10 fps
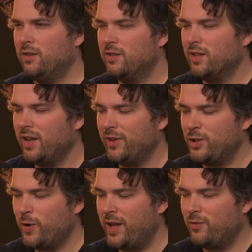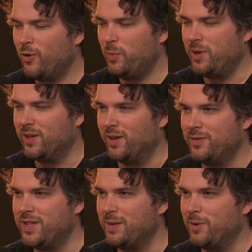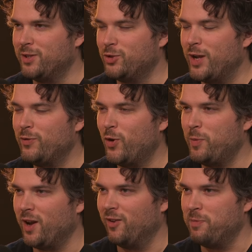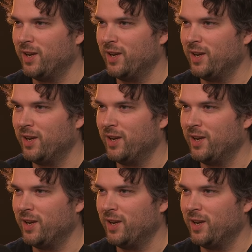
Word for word: there's a lot of like transphobia. I was thinking about transphobia of